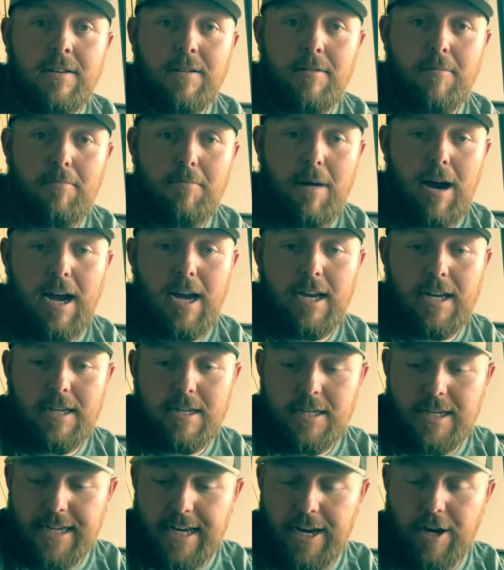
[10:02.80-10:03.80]
my
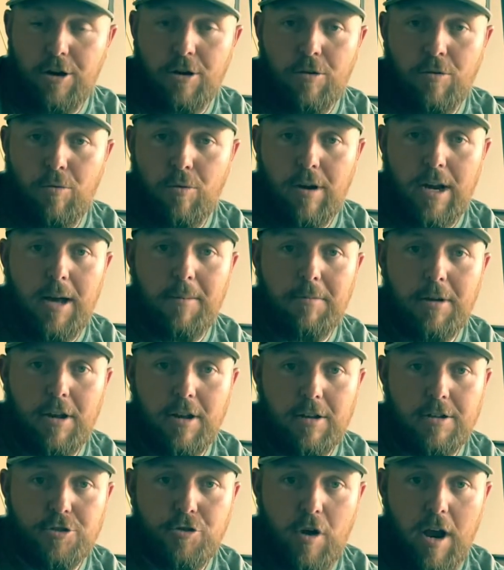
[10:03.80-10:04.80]
gear when I'm gonna
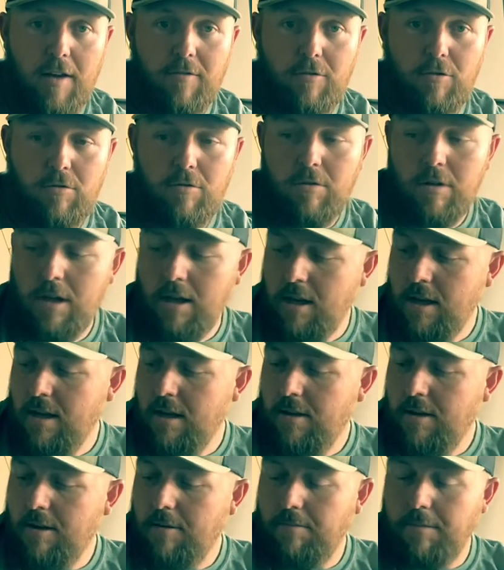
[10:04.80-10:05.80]
travel,
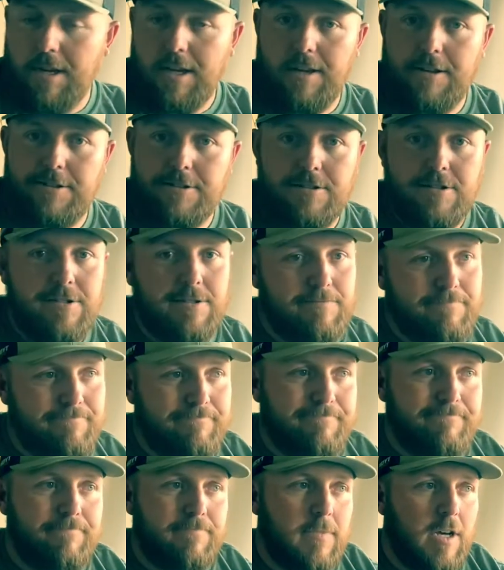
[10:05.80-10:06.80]
because
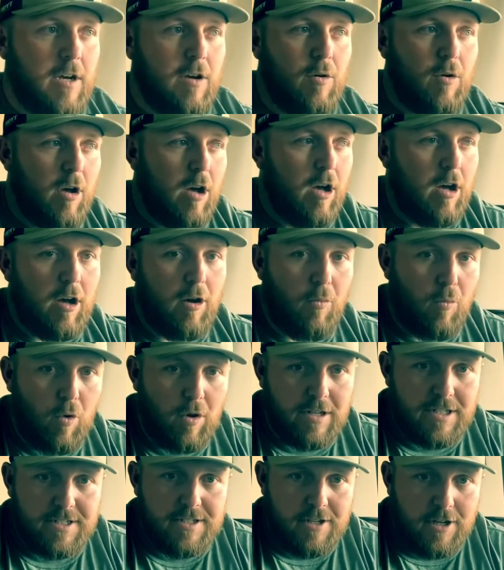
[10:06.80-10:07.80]
one
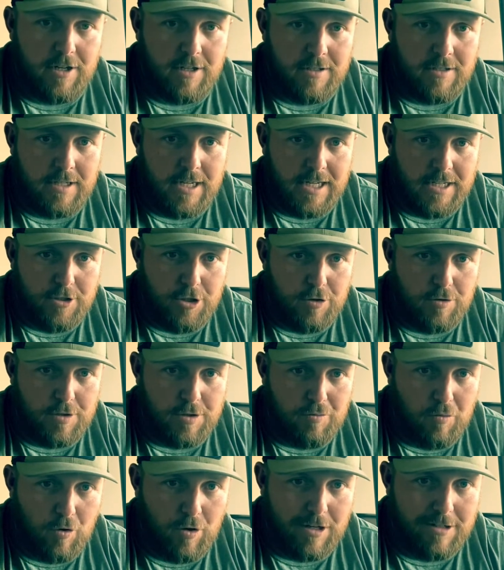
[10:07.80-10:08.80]
is none and two is
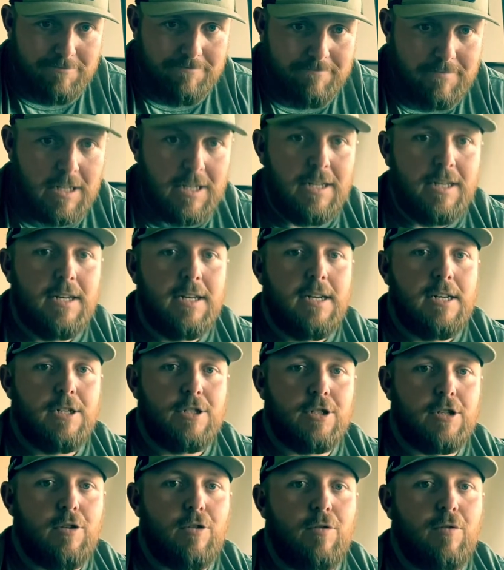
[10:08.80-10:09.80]
one.
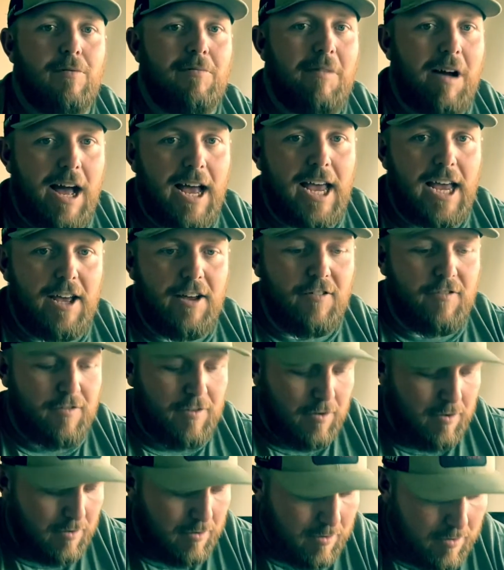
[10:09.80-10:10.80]
So I have
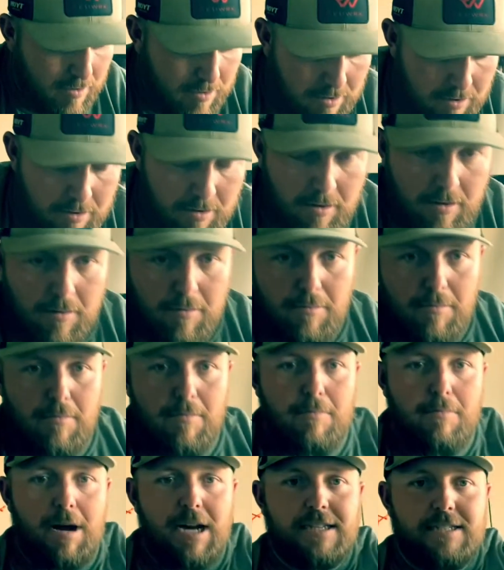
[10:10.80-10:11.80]

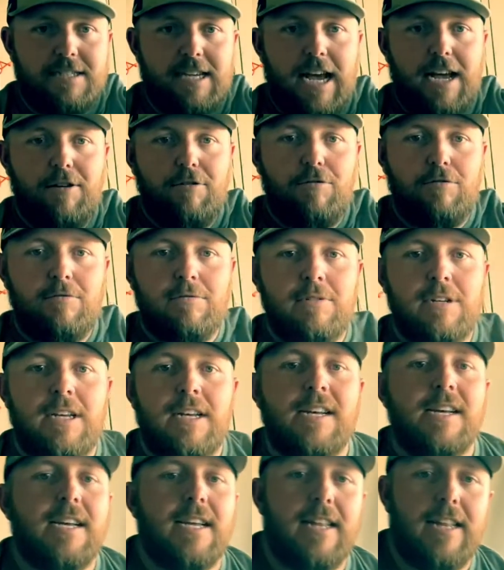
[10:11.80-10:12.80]
my saddle,
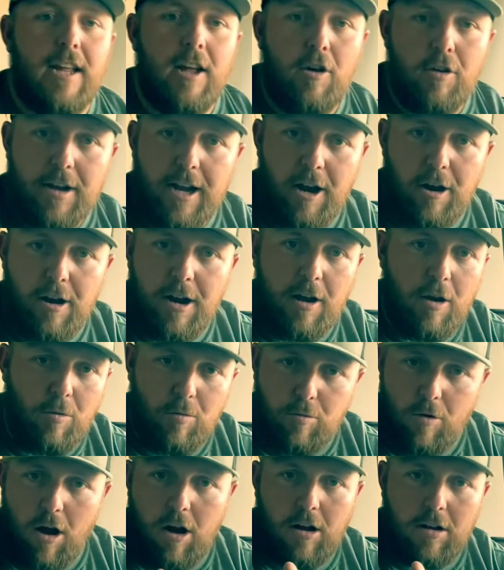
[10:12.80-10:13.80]
and then I'll carry a
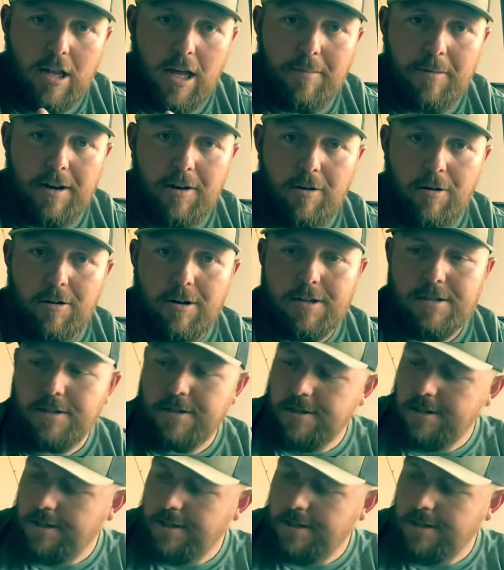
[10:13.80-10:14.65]
rock climbing harness